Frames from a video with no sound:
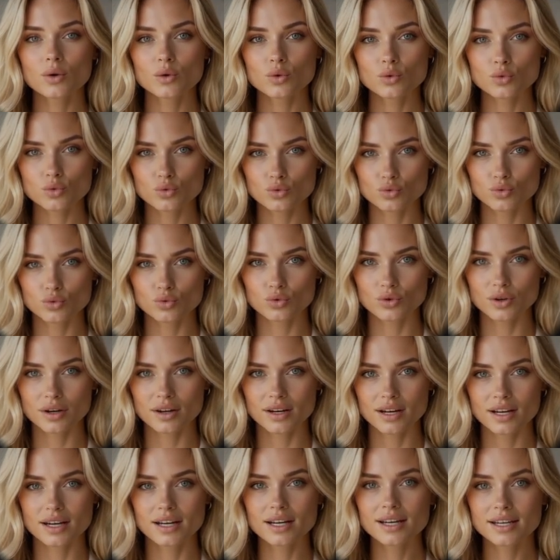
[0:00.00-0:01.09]
who
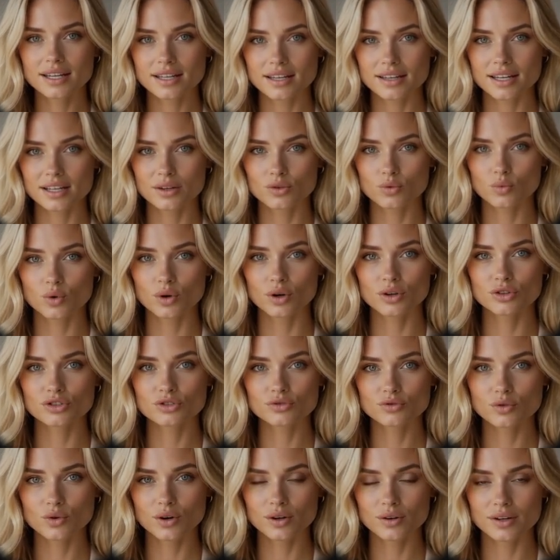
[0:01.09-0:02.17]
it works
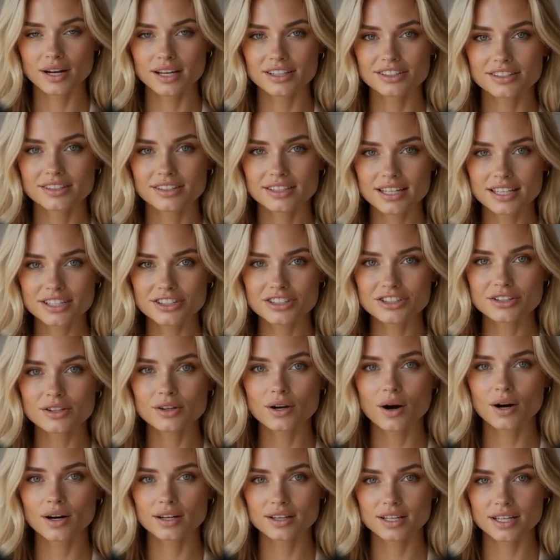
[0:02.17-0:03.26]
for, as its
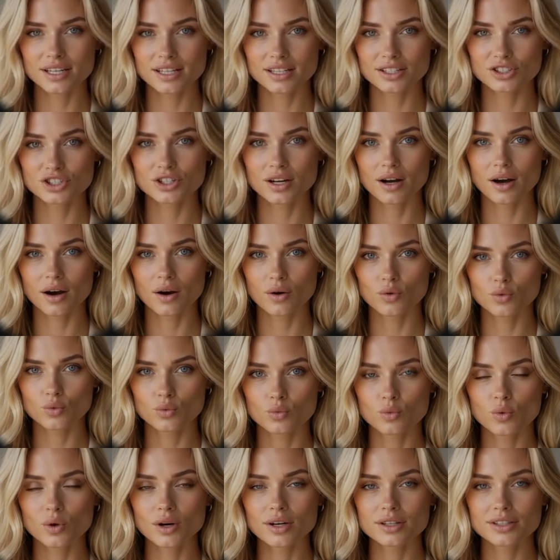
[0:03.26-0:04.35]
knowledge,
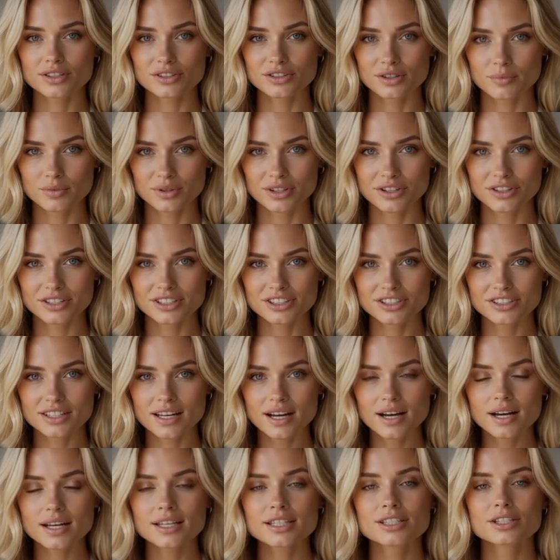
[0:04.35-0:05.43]
what the business
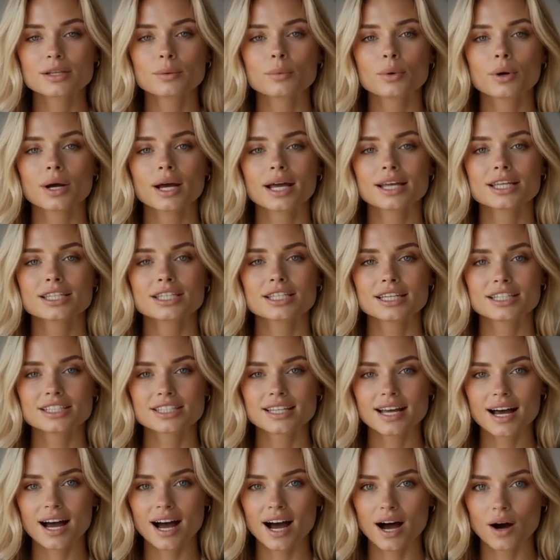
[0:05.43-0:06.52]
does, the prices,
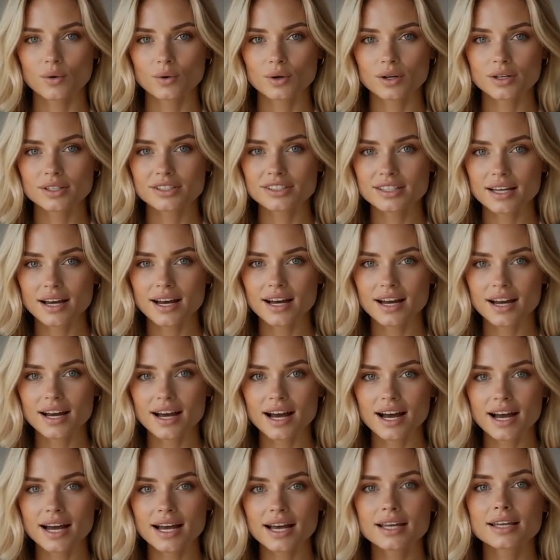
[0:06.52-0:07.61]
the hours,
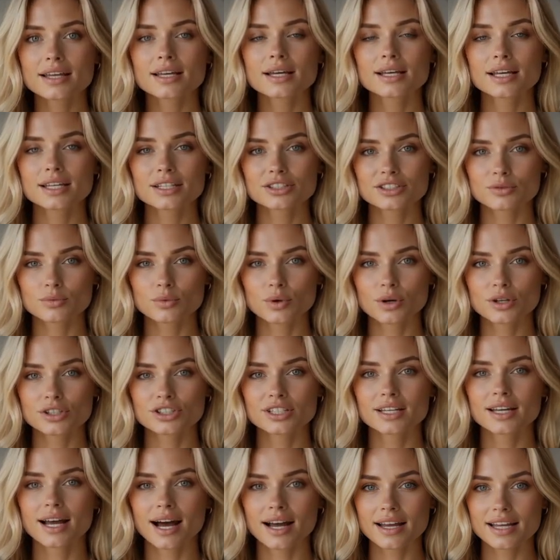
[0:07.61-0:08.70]
and its
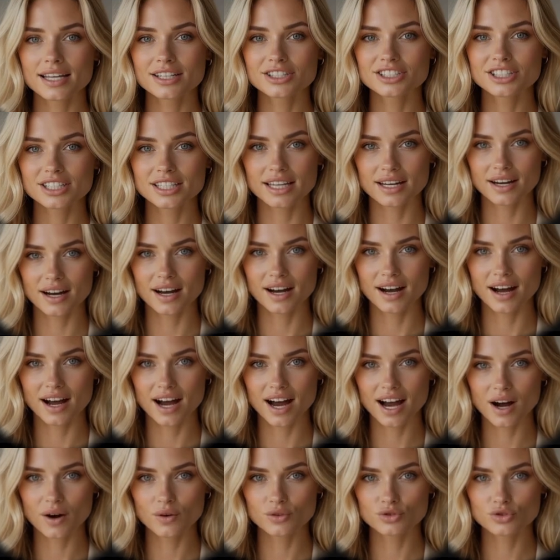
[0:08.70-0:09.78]
personality,
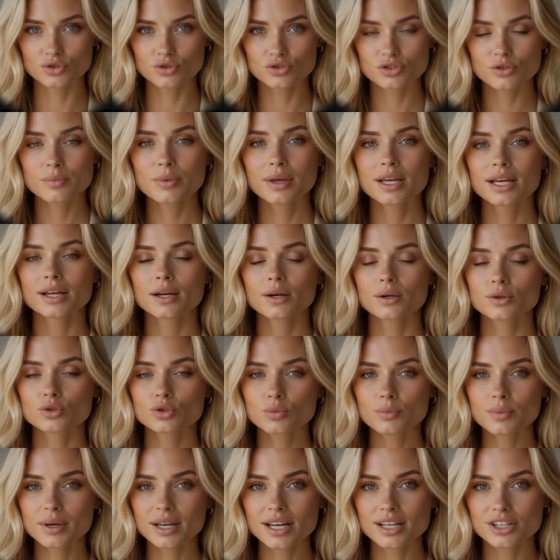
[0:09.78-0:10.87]
how to speak
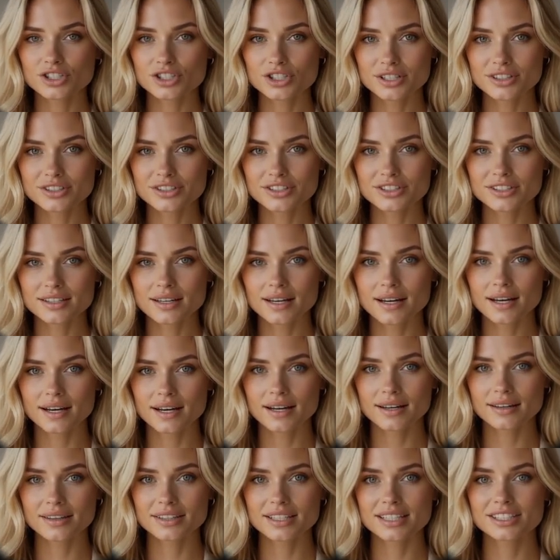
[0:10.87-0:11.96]
to patients.
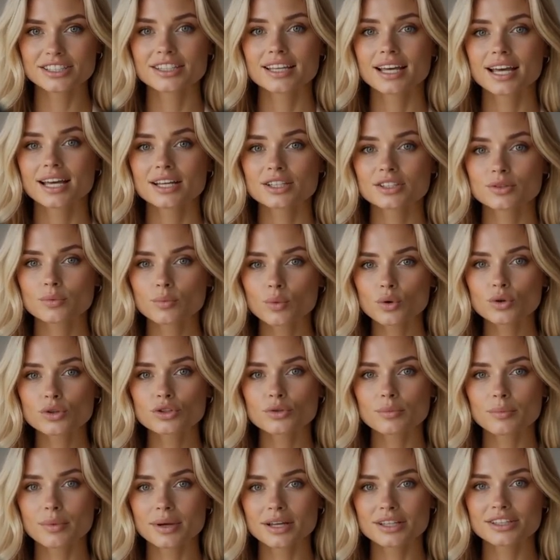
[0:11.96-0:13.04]
This takes
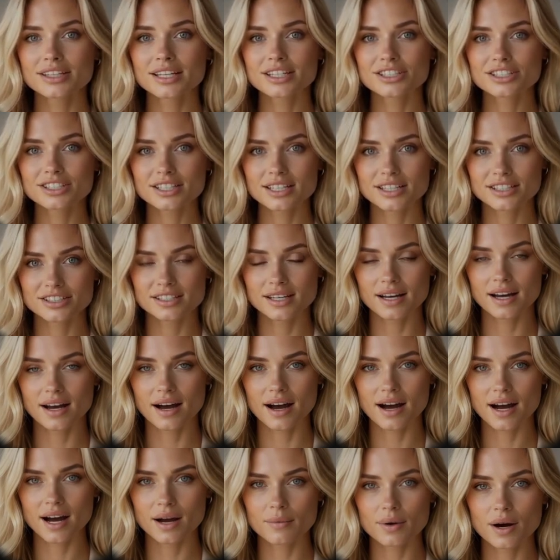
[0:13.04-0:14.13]
most businesses
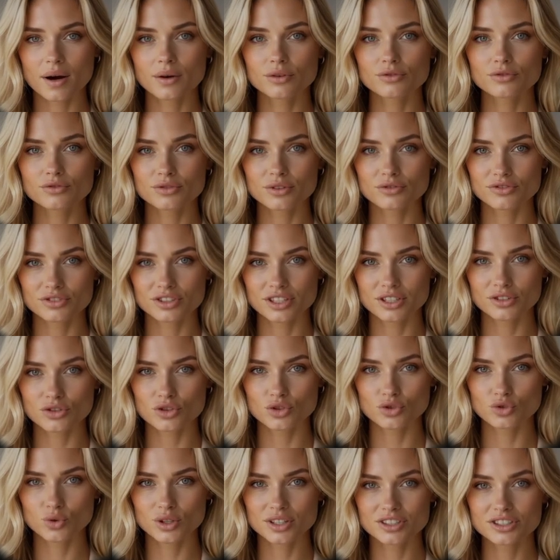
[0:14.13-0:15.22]
about 15
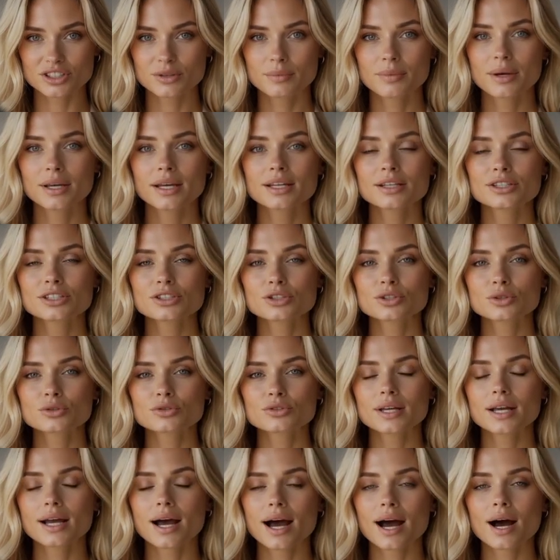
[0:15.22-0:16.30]
to 20 minutes to
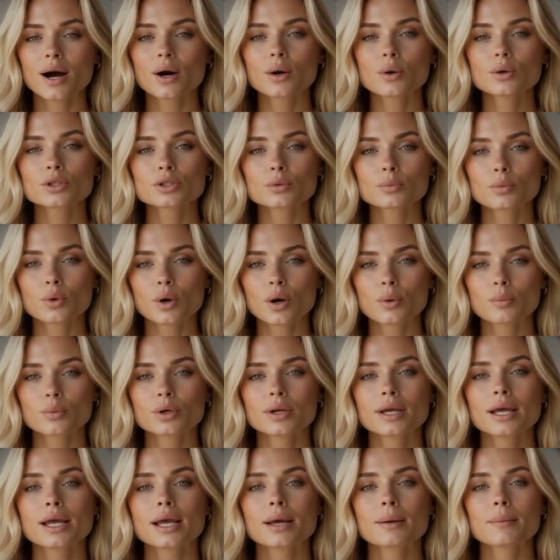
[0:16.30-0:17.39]
fill out
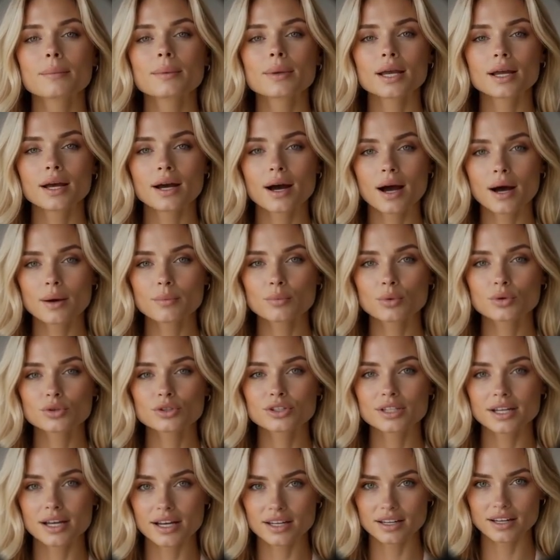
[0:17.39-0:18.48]
properly. I'm
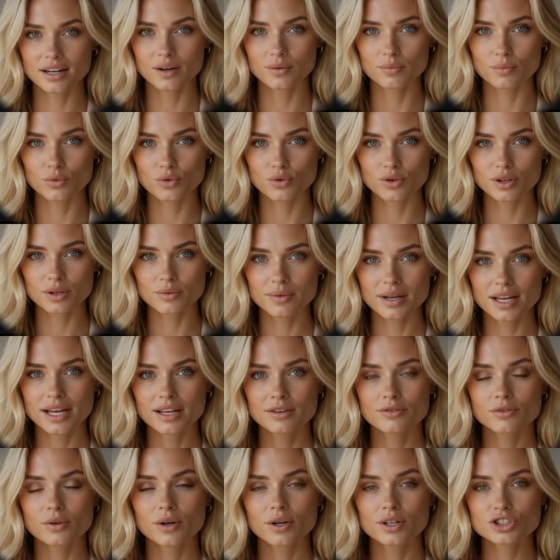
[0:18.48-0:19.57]
using a
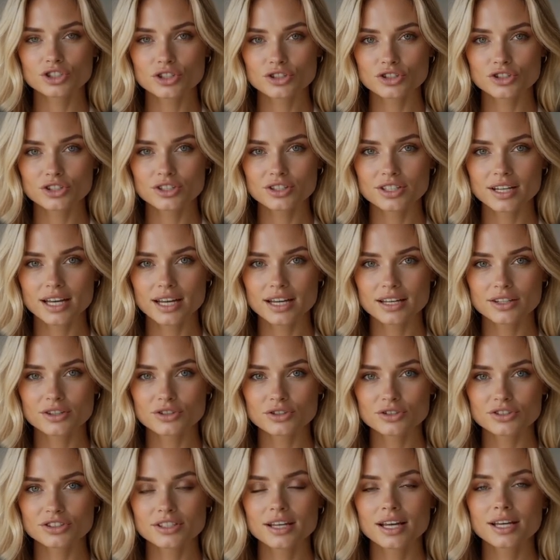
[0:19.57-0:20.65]
pre-made version today
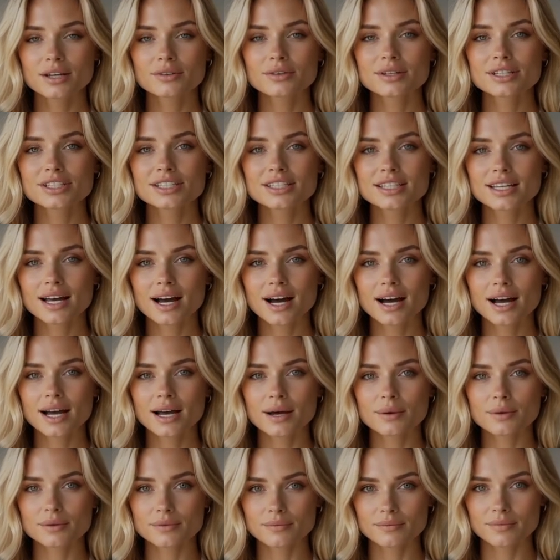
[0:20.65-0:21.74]
to save us
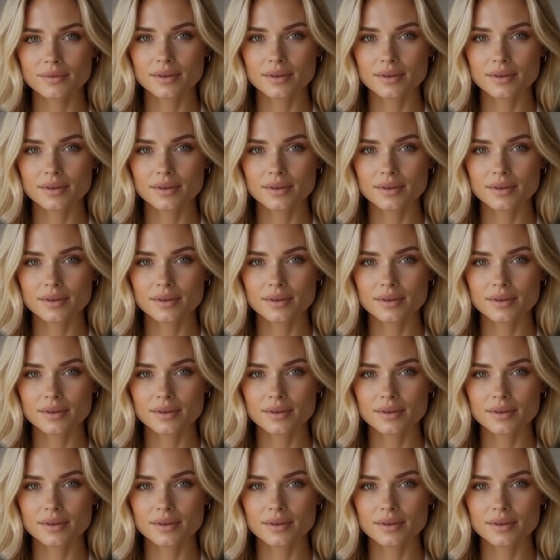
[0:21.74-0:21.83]
time.